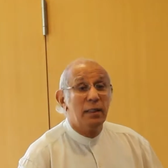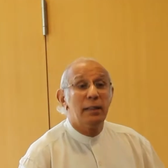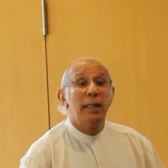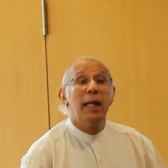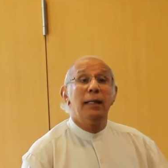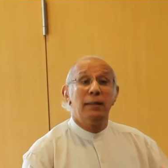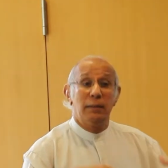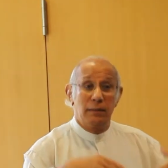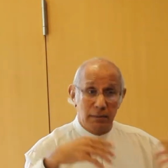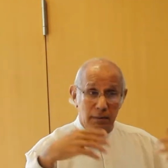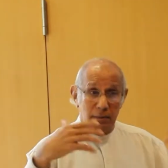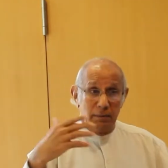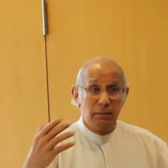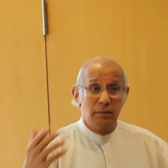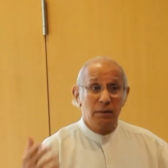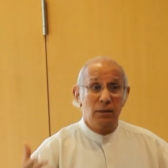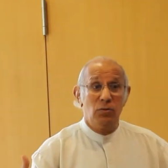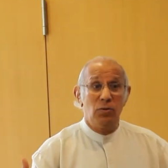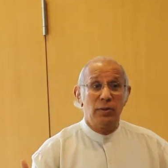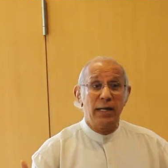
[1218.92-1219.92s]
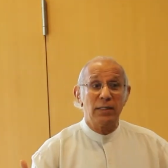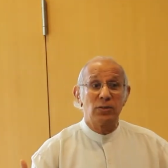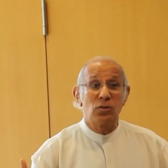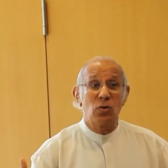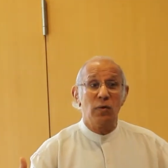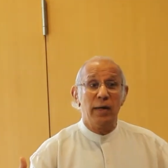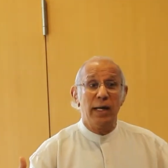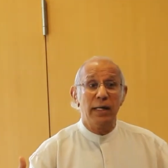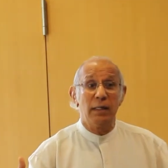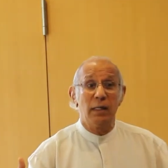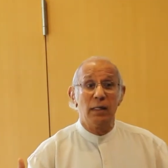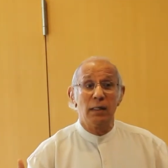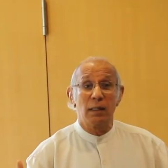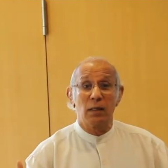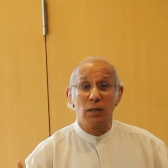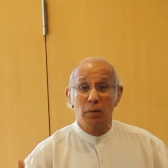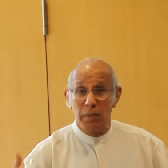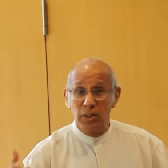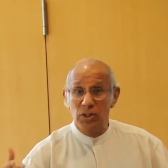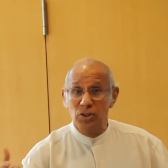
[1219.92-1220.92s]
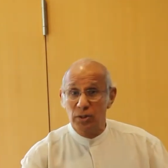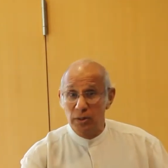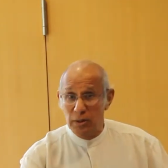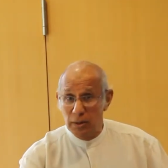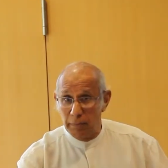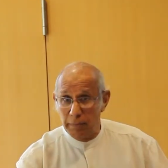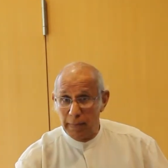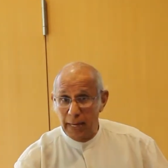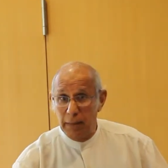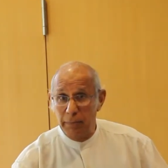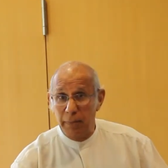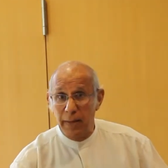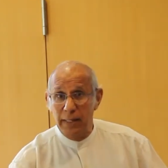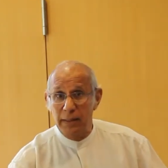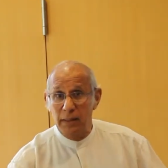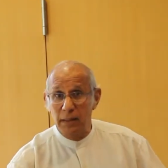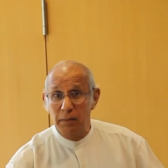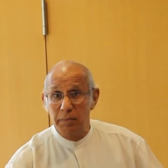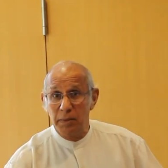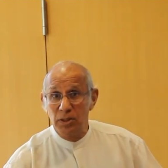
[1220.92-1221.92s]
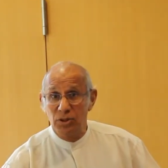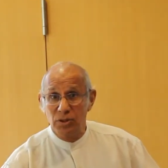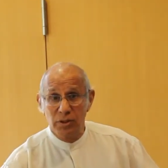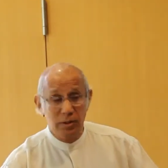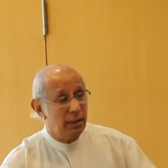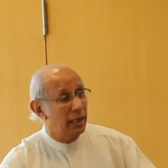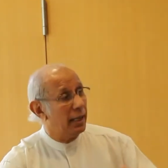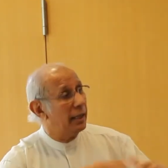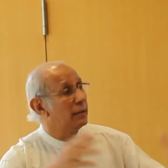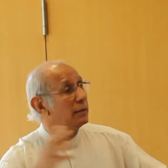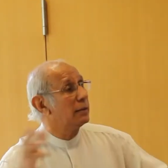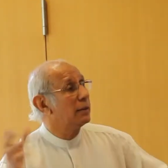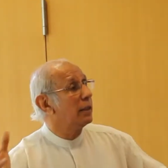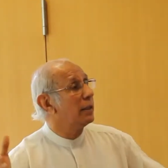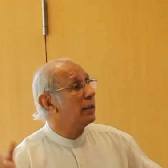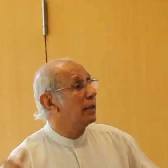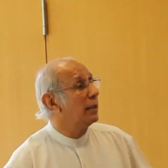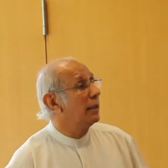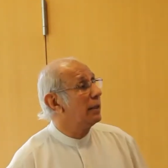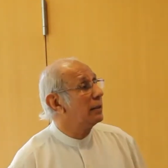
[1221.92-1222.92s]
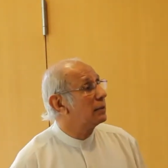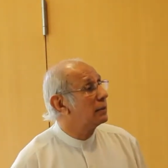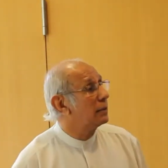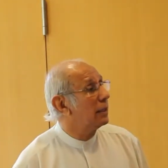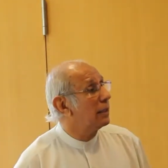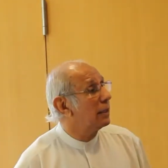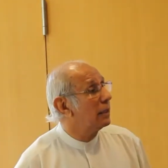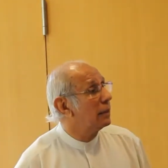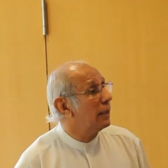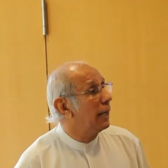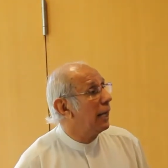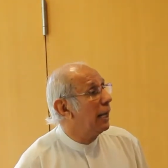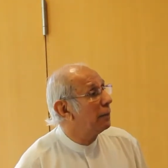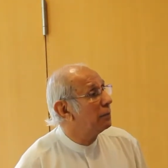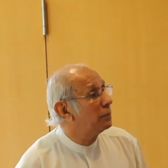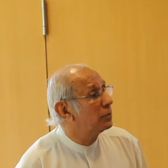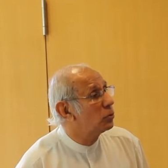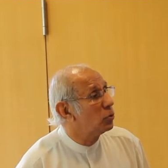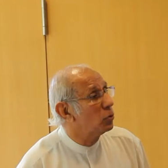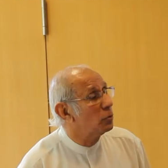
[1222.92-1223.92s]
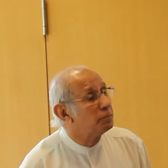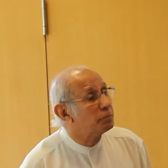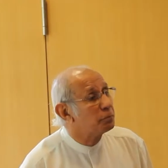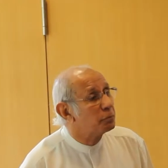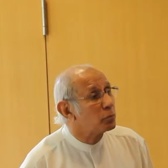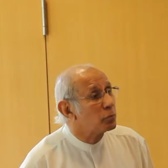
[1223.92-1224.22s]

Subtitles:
that UNESCO had a commission, the McBride Commission, and it helped to